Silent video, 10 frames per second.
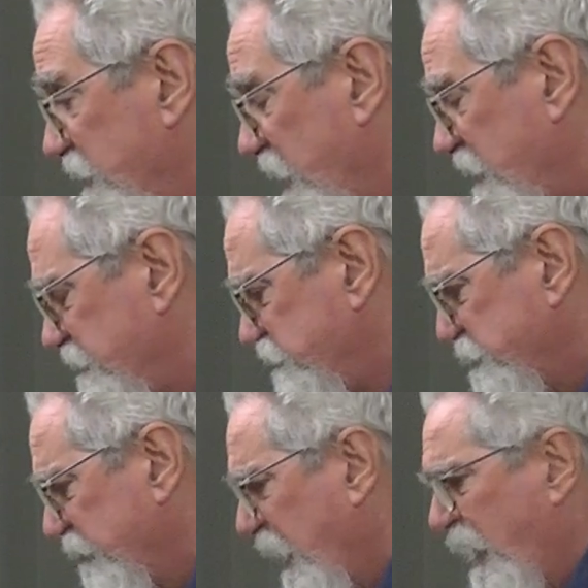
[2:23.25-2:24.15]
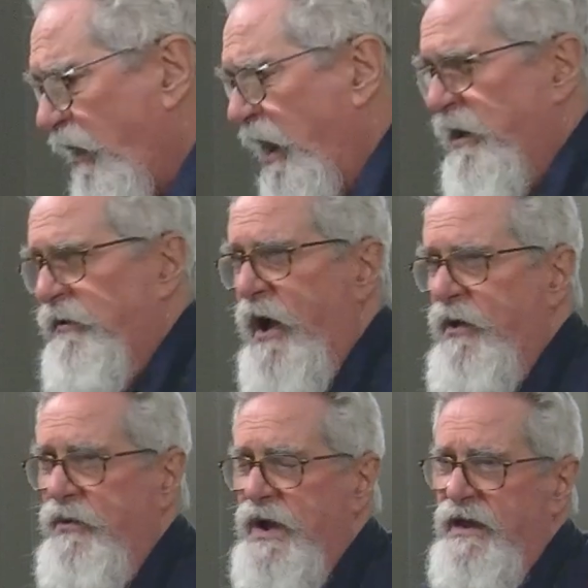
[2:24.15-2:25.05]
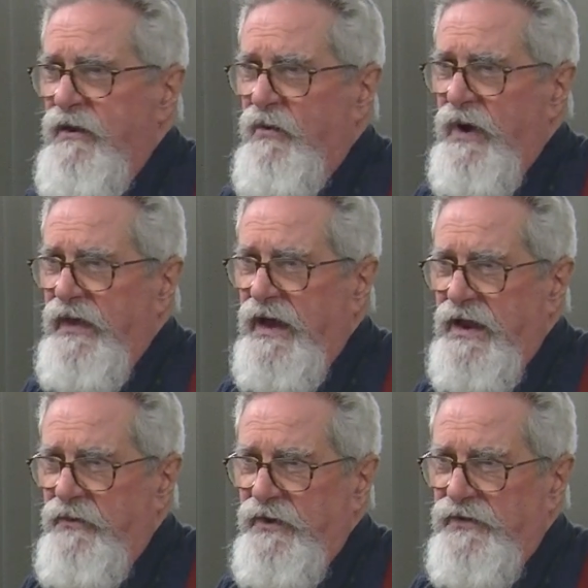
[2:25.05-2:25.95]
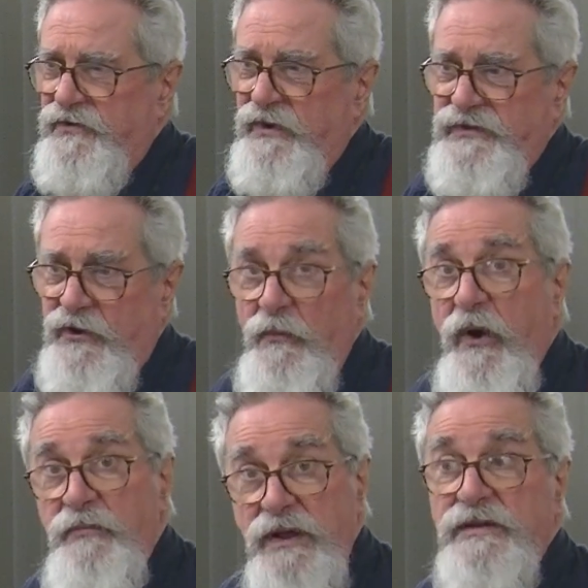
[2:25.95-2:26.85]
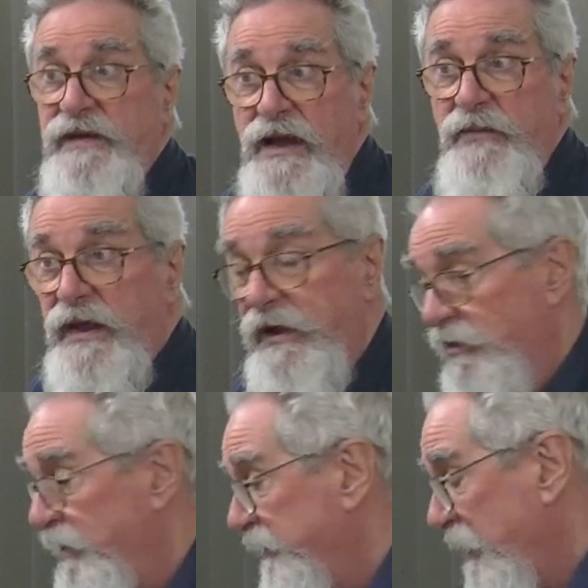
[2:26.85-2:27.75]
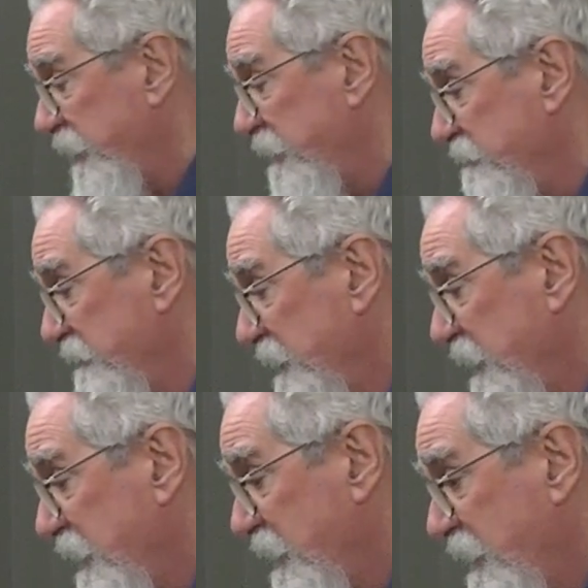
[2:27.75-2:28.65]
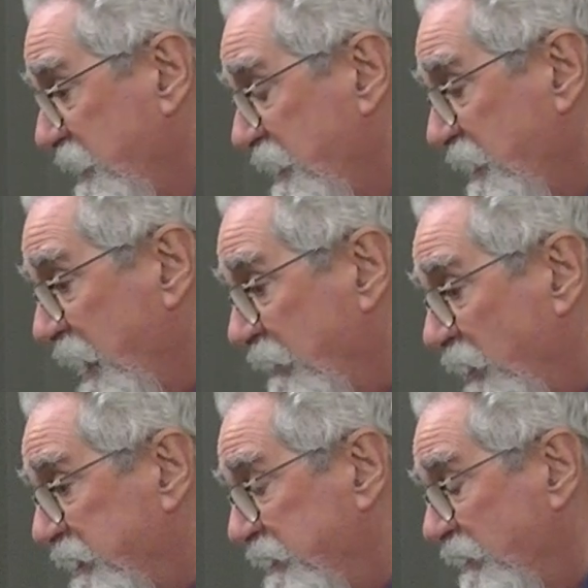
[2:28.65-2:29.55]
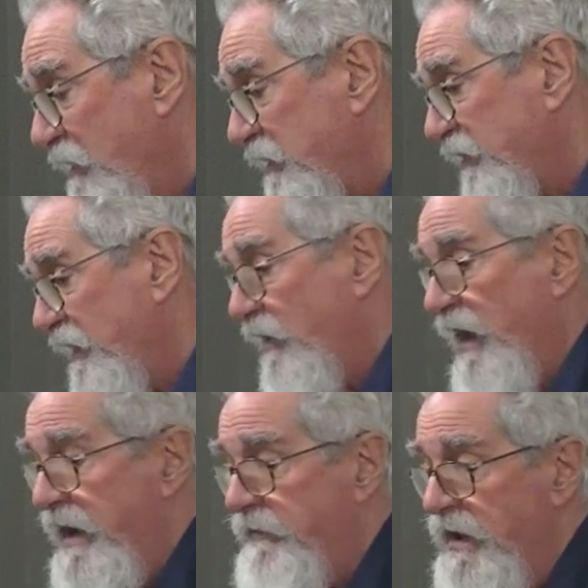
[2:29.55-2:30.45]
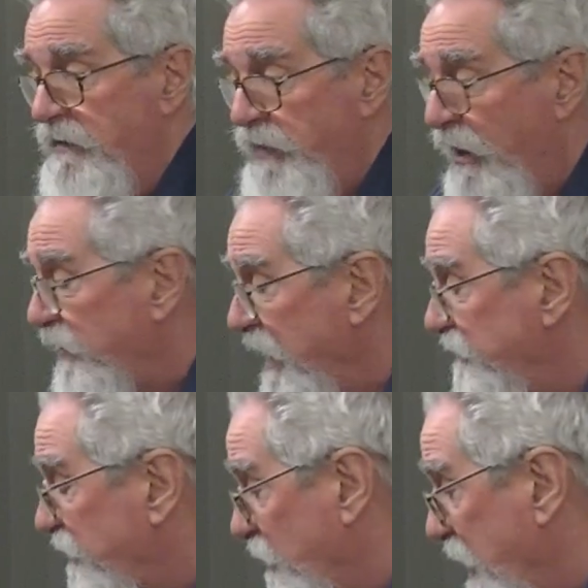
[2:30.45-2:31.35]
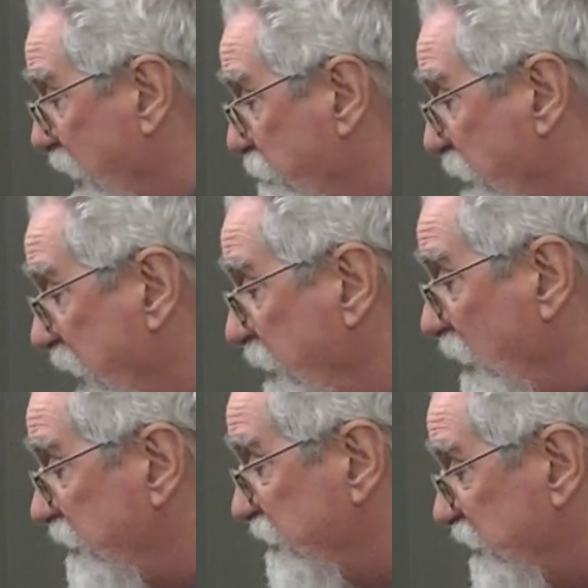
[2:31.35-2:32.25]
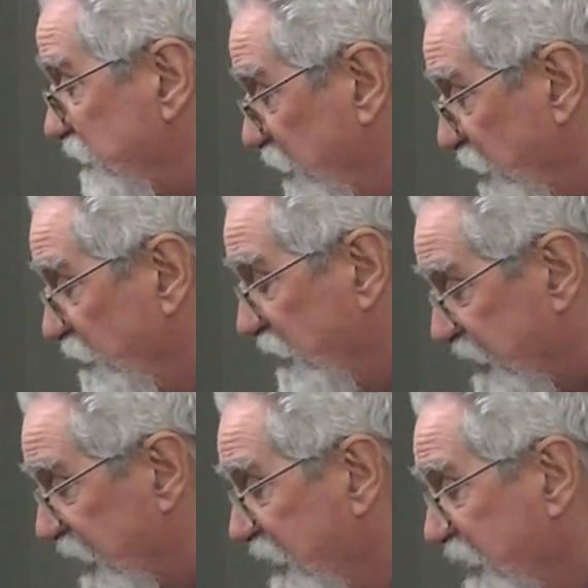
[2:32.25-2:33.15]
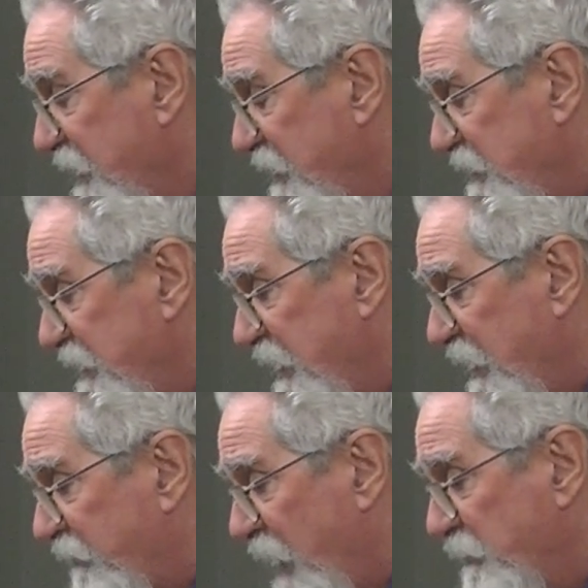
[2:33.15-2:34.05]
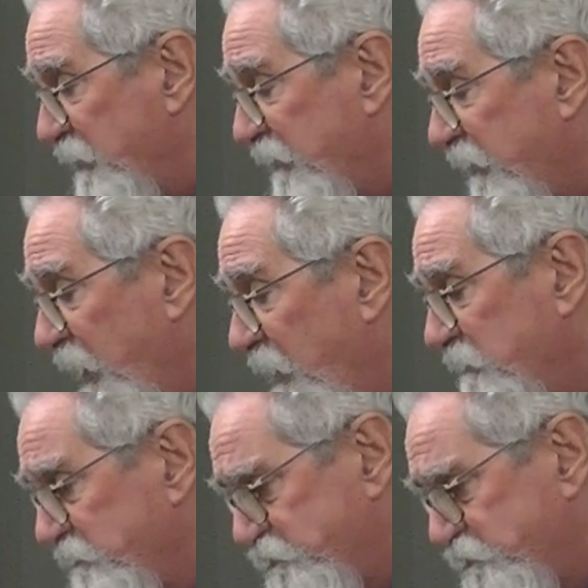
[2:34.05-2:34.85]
So I don't know whether it was twisted on my build table, that could be something, and I didn't notice. I know I had both ends squared up, maybe I just assumed that the frames would fly.